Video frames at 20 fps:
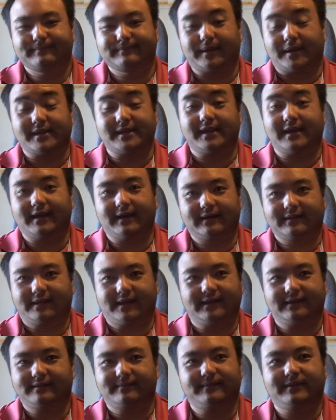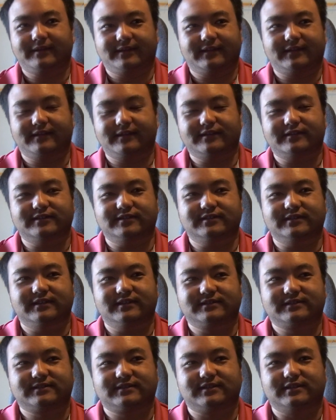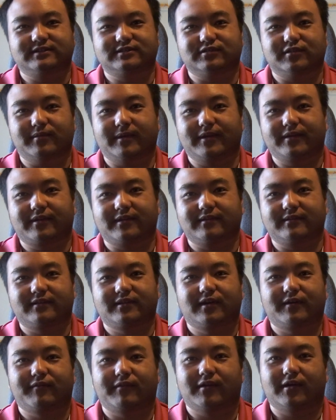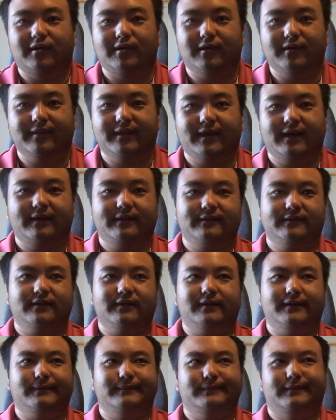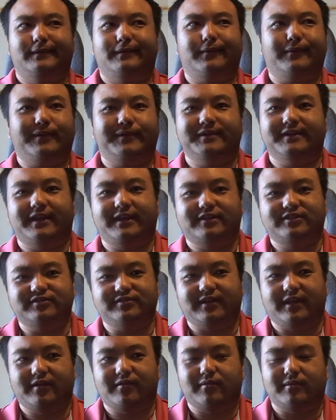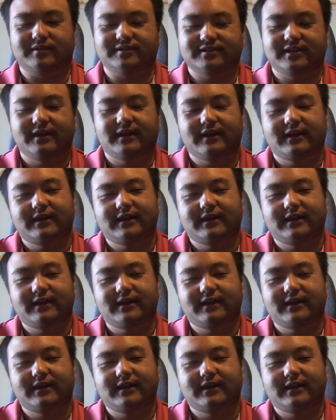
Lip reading: But yeah, there's no way you can cover all of that in a 1 day, 2 day course.